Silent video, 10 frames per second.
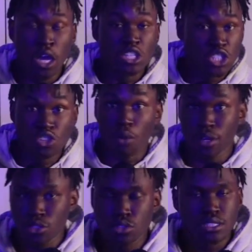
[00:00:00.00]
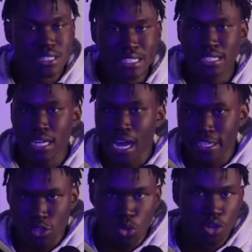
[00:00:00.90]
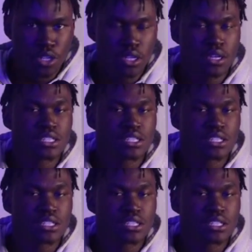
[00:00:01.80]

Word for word: She's already used to leading guys on.